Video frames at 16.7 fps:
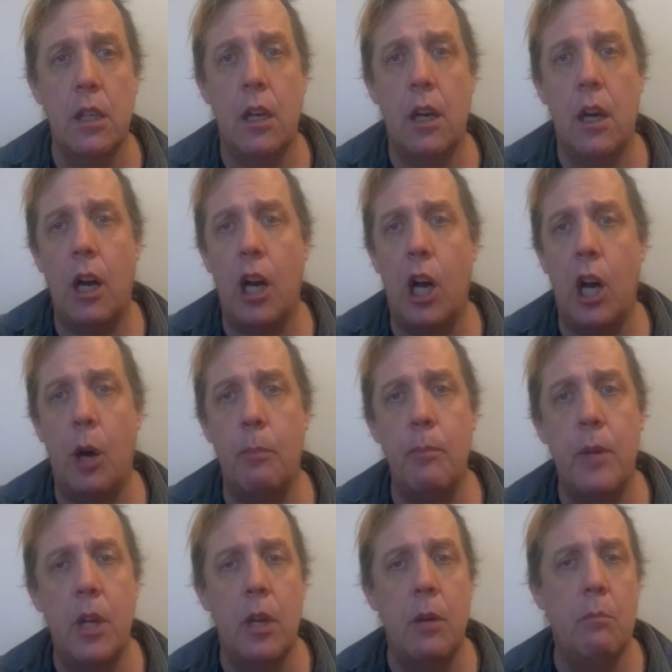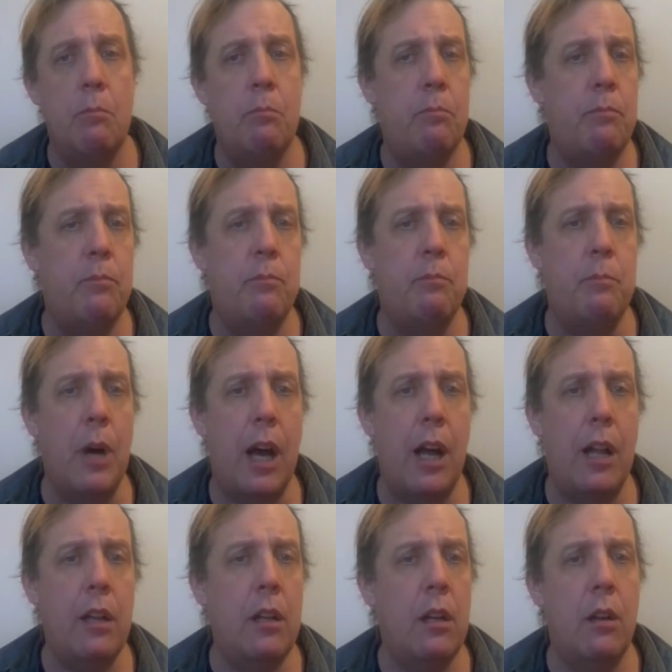Um,
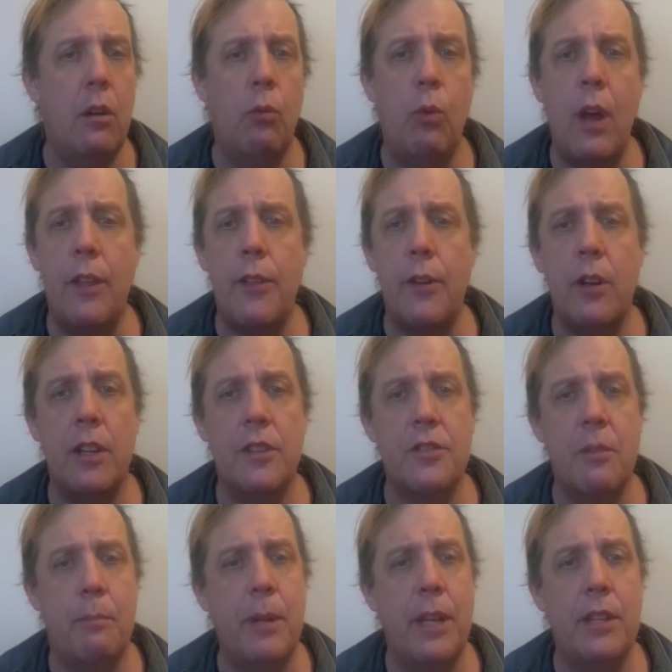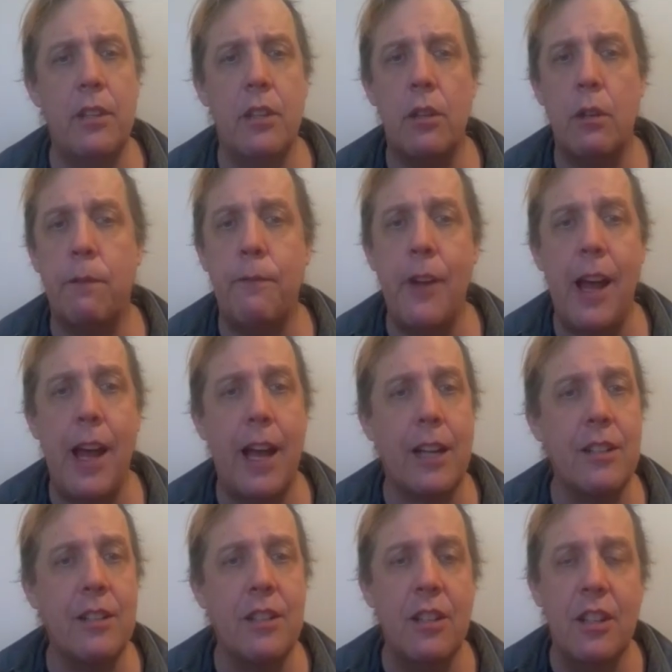but whether it's opinion or
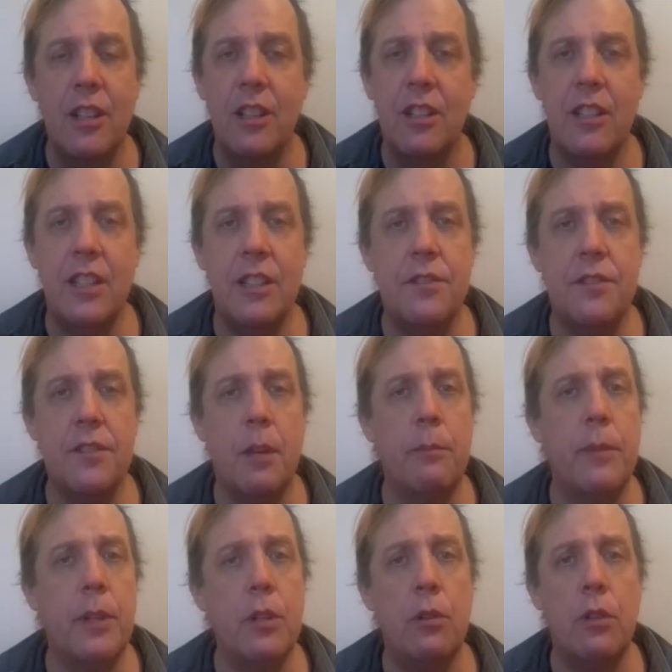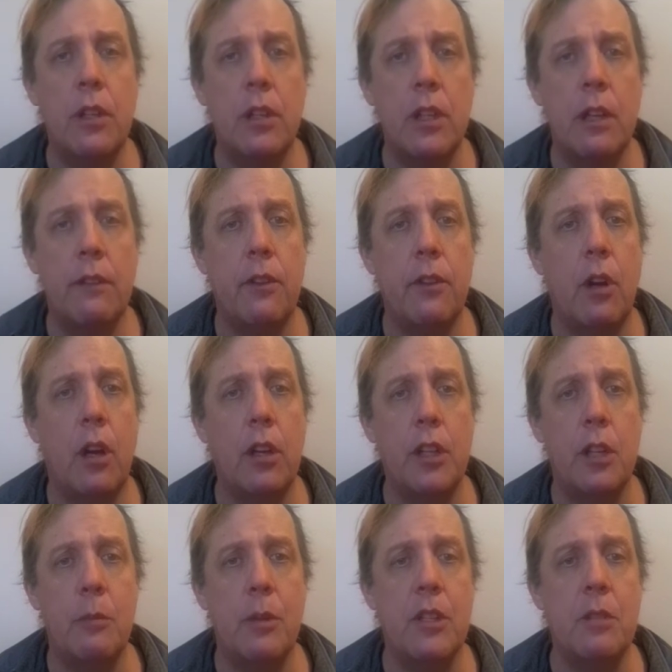fact, it's something you can give an
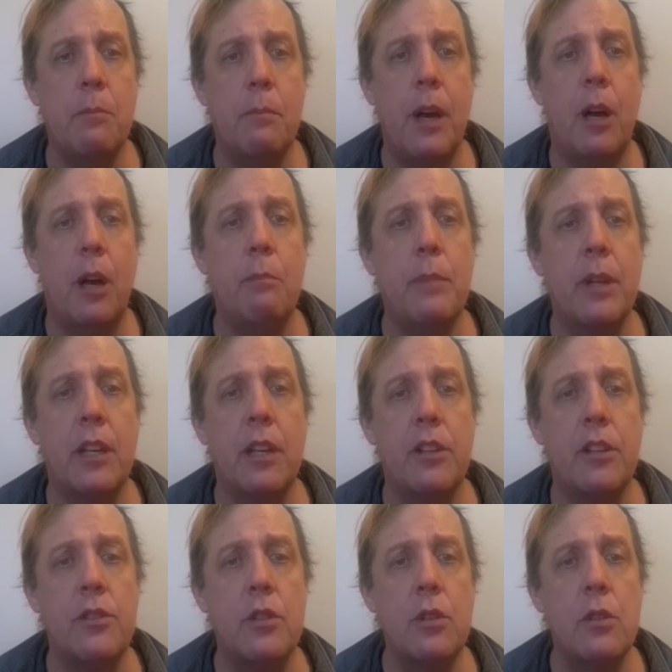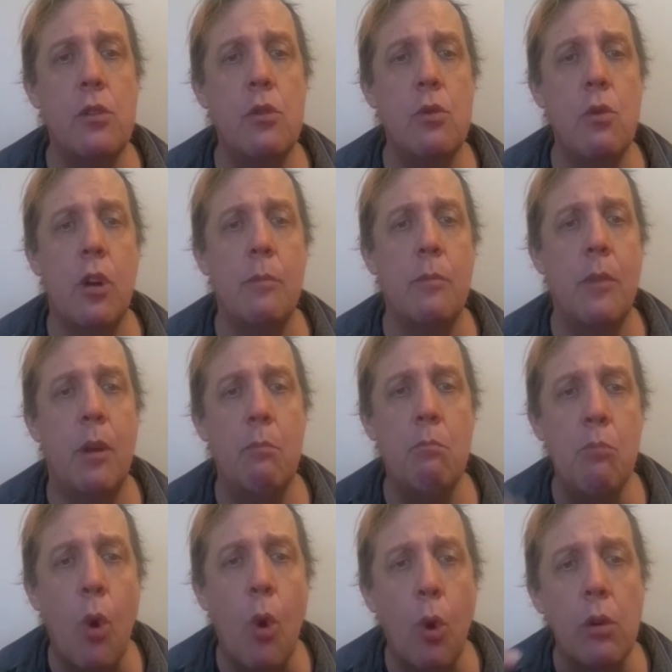argument about because norm,
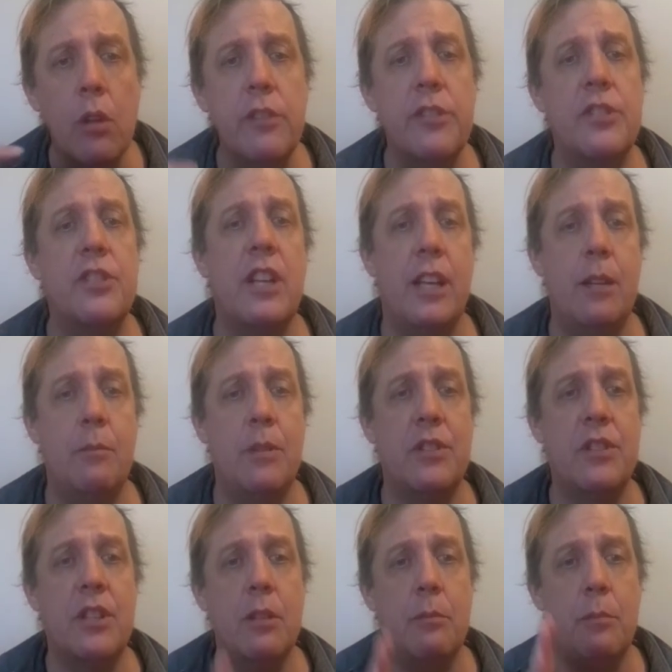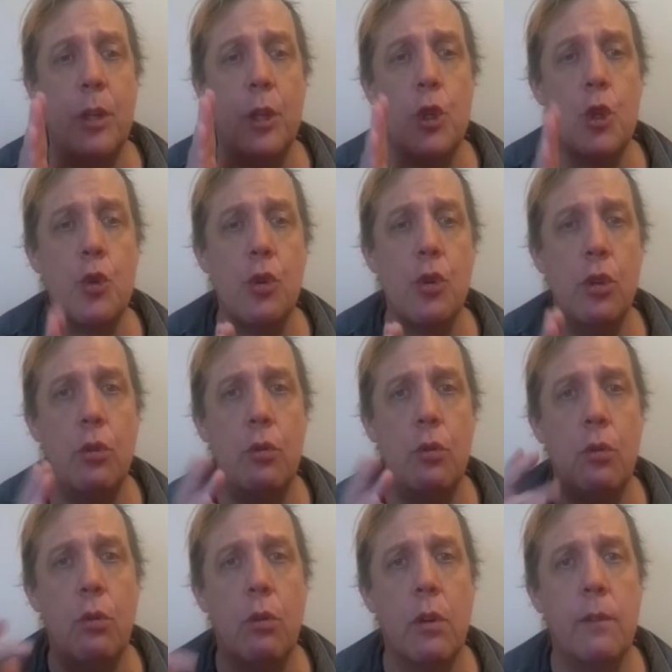moral statements can be true
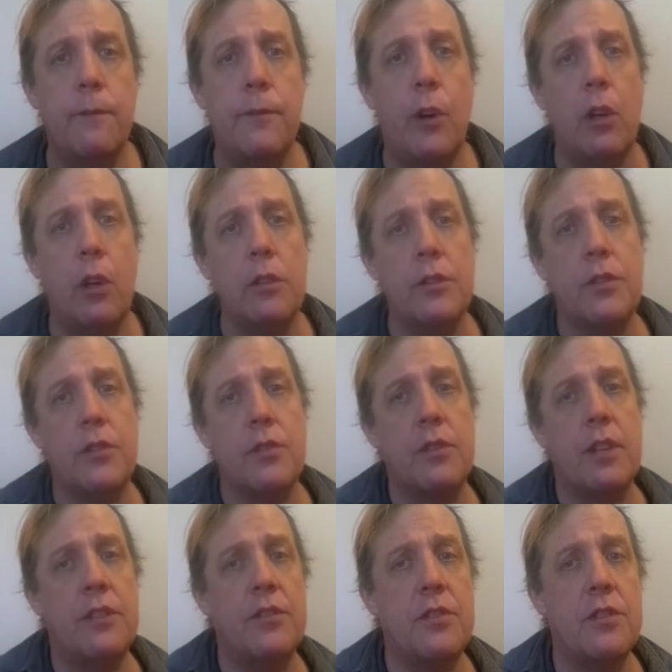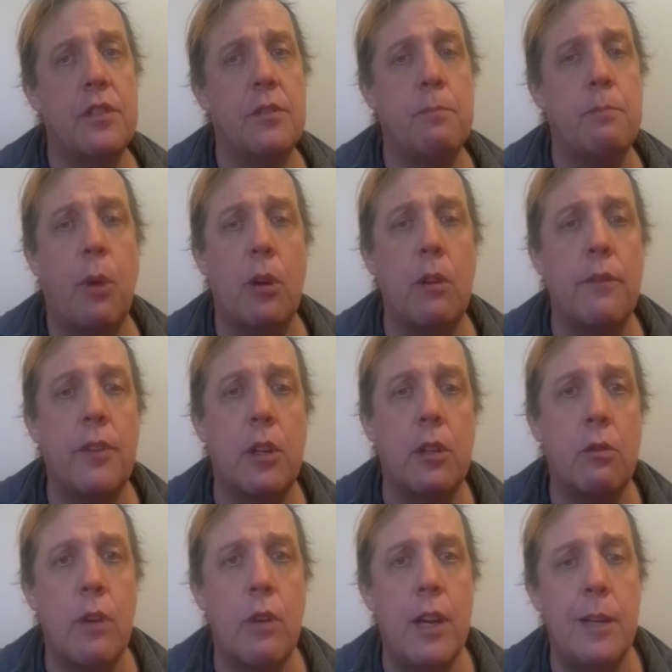or false. That's just part of their
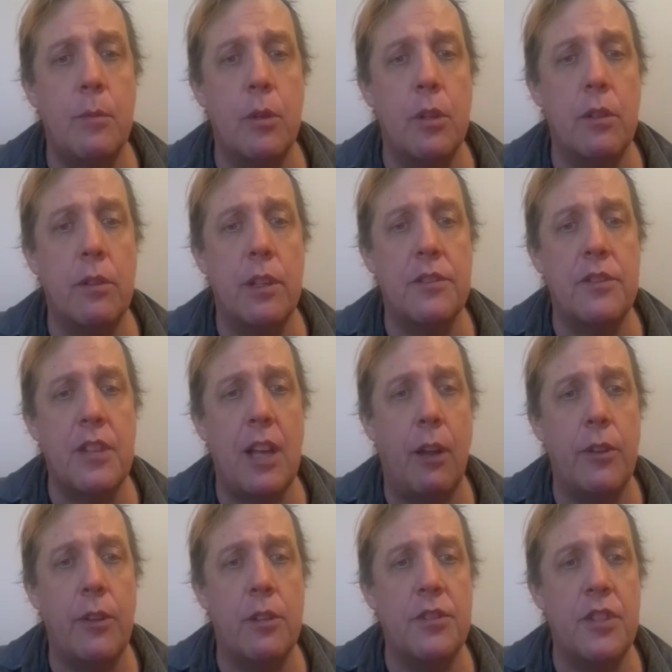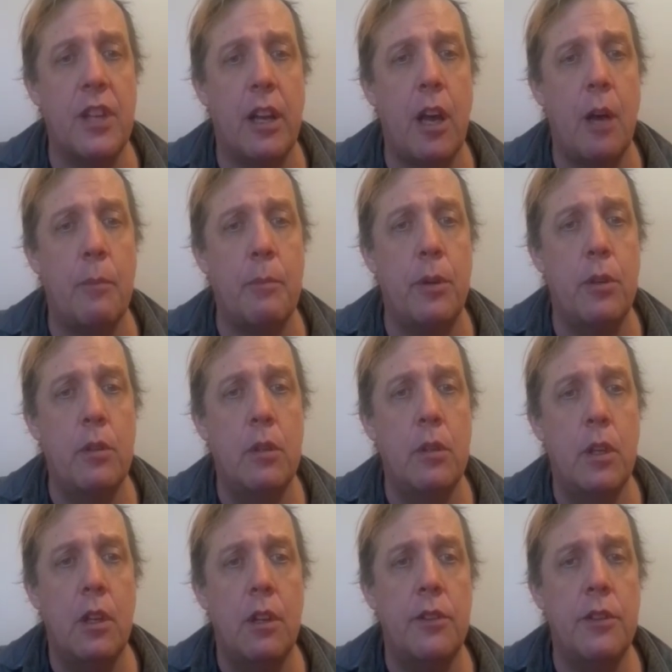grammar. That's how they're set up.
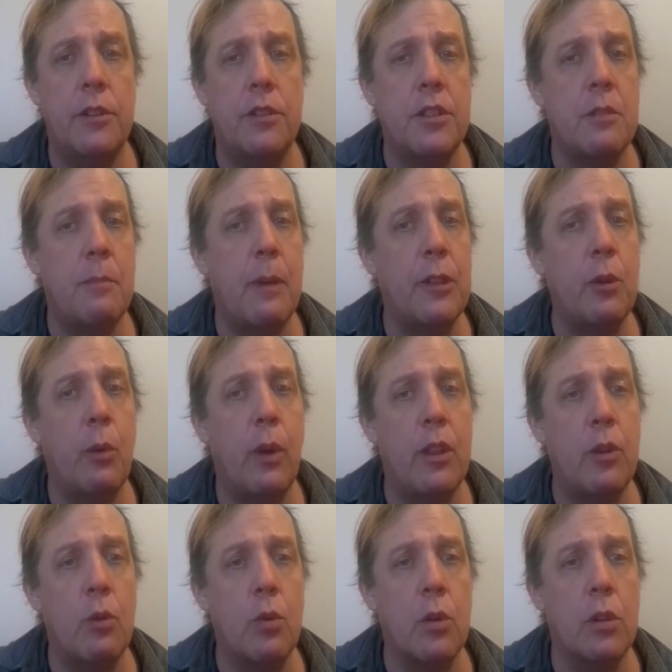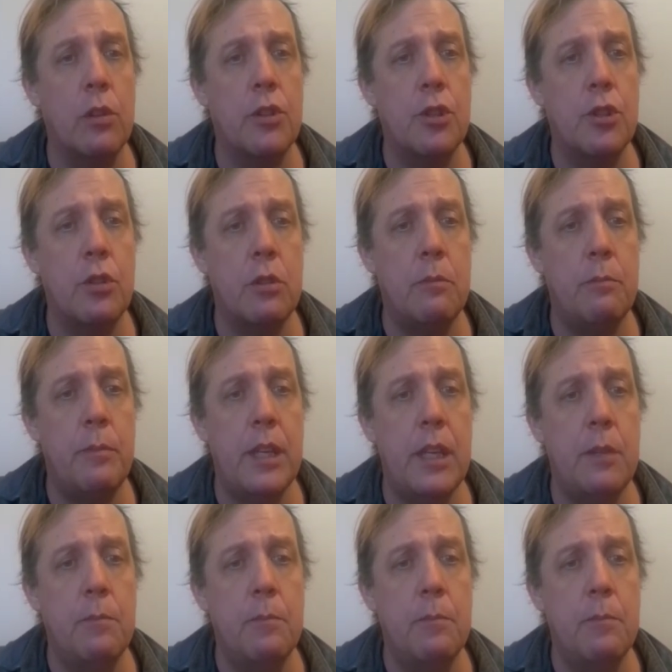They're just about the way the world should be.